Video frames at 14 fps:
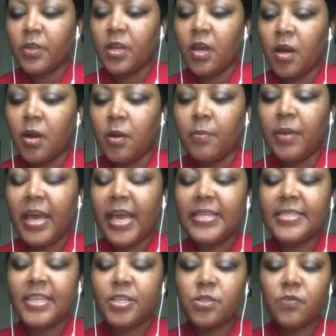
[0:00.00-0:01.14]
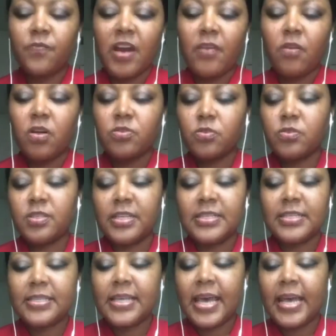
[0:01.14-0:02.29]
And Section 5 also
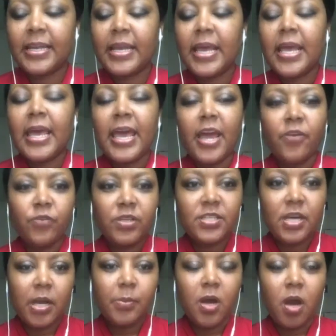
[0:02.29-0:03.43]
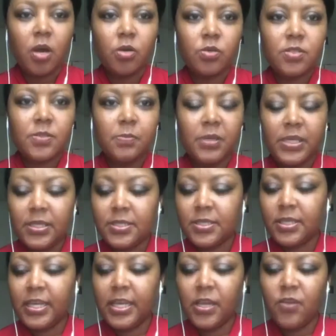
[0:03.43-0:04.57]
says that every time Congress meets
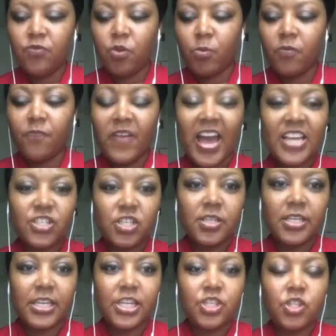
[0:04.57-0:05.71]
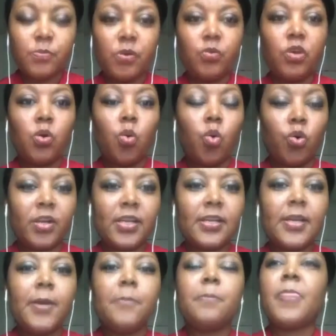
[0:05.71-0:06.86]
in any form or fashion, that it should be recorded.
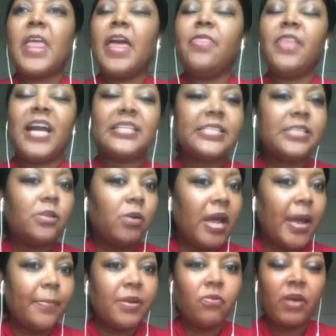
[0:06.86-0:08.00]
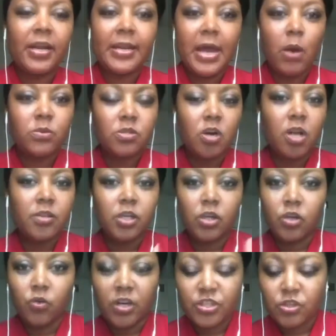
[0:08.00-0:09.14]
And that's still happening right now. It's called the
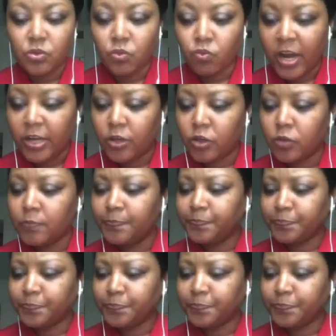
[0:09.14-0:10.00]
Congressional Record.